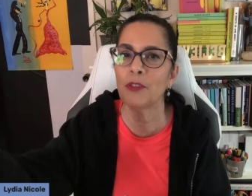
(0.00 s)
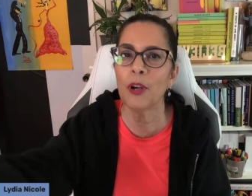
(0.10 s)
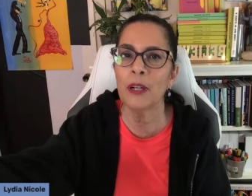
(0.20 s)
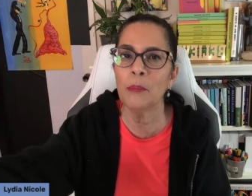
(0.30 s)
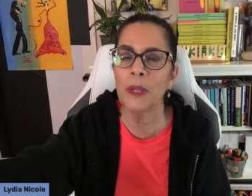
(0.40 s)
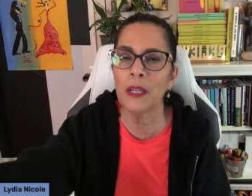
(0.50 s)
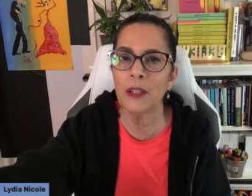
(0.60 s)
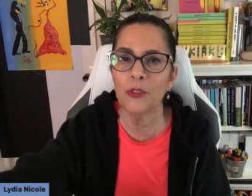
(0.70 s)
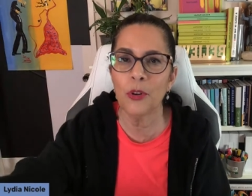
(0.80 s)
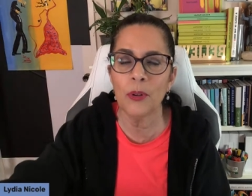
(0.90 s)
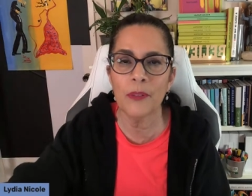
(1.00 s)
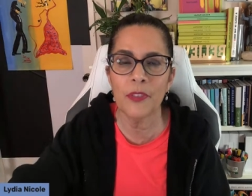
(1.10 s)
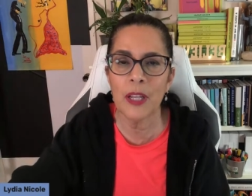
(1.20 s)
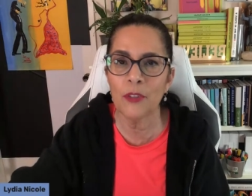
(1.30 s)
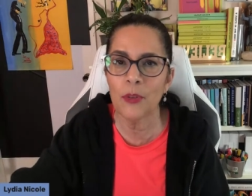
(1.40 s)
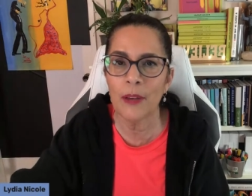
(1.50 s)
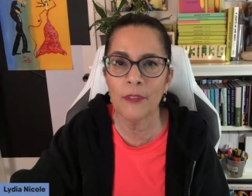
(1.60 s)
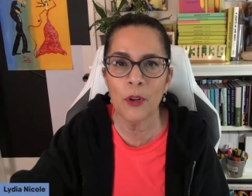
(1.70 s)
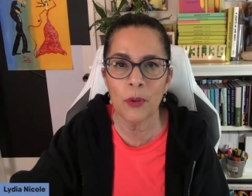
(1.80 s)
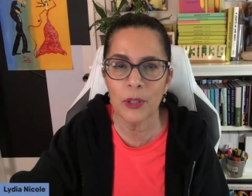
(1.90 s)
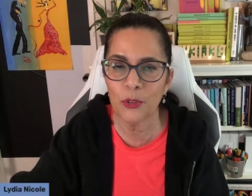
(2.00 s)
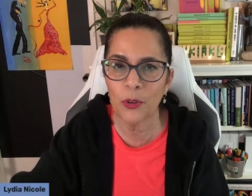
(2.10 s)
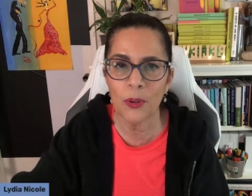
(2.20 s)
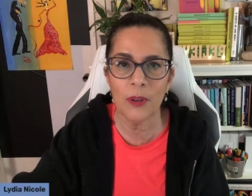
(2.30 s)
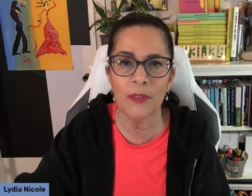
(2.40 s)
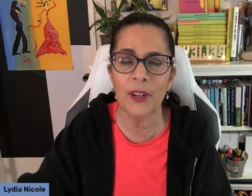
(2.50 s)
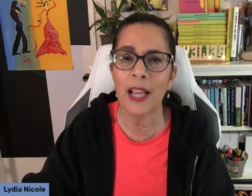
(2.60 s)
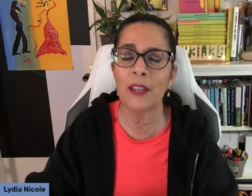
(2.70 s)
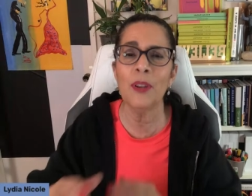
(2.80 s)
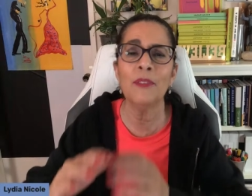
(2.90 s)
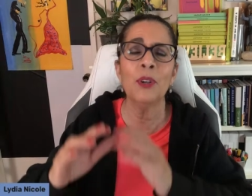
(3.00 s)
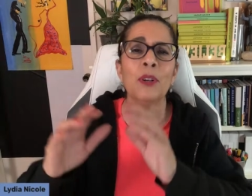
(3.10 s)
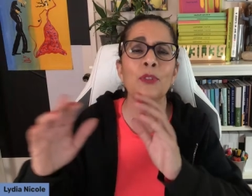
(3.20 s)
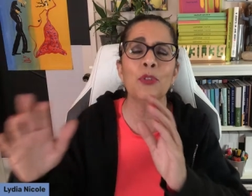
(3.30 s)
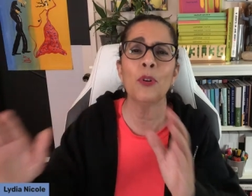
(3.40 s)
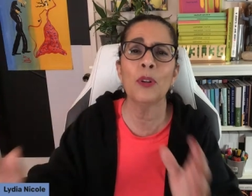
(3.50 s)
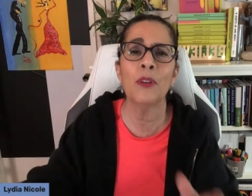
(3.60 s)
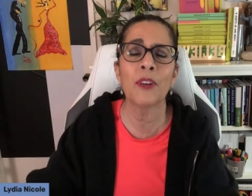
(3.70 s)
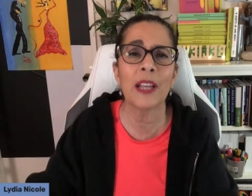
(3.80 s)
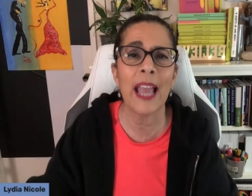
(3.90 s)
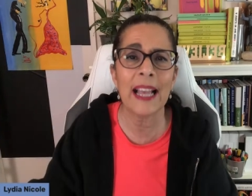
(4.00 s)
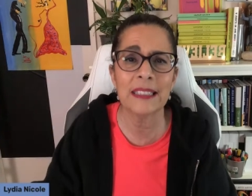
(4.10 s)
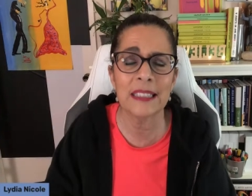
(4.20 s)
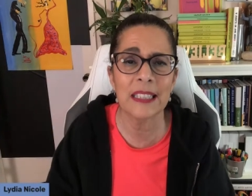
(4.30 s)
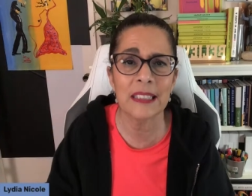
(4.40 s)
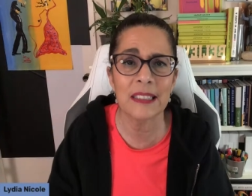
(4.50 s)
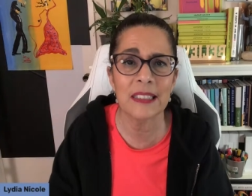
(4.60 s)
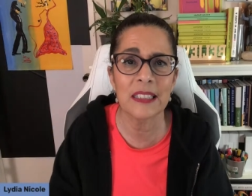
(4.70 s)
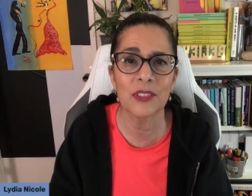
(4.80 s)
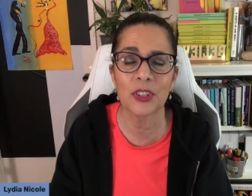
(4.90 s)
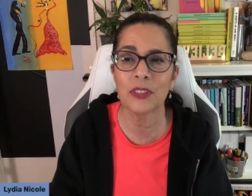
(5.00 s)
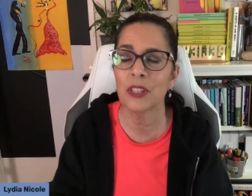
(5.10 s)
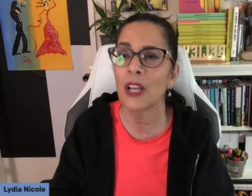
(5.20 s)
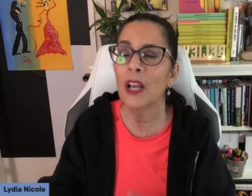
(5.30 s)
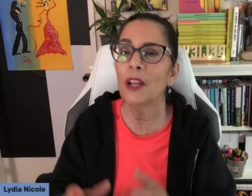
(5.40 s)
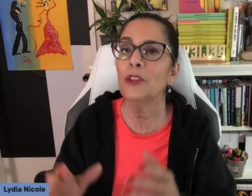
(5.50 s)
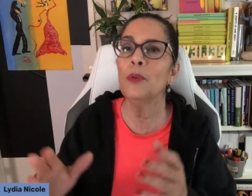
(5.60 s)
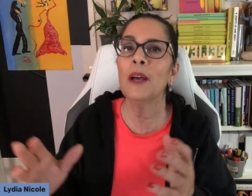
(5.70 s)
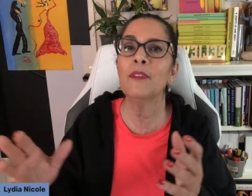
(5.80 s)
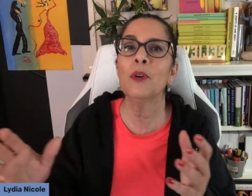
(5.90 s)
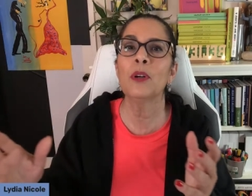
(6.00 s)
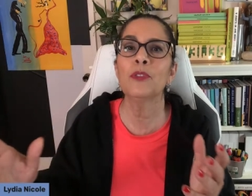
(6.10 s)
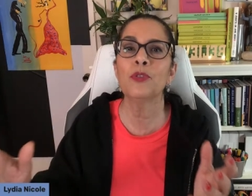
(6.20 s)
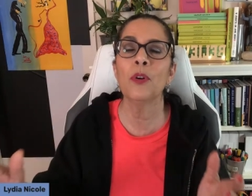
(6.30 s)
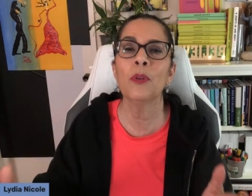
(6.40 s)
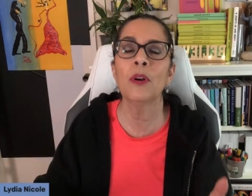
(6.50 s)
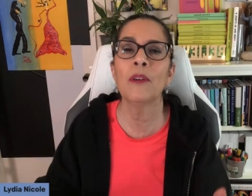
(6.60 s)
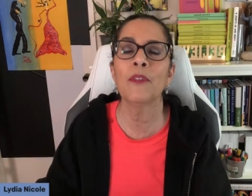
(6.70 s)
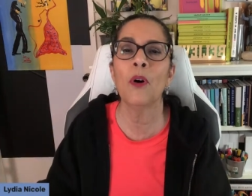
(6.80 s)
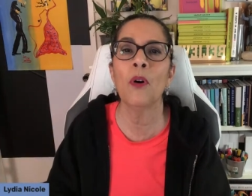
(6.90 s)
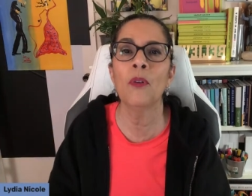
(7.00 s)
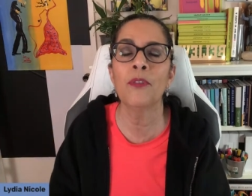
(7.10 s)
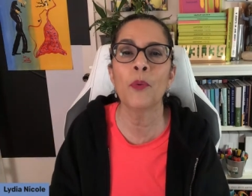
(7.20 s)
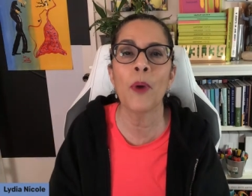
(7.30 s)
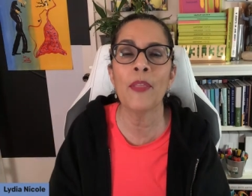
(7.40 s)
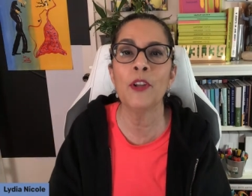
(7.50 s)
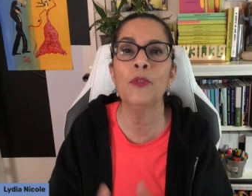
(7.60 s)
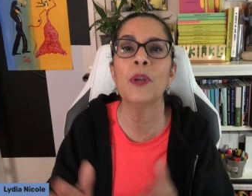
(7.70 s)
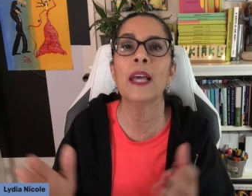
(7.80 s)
trying to be in control of things you have no control over. Like you have no control over casting decisions. You have no control over whether you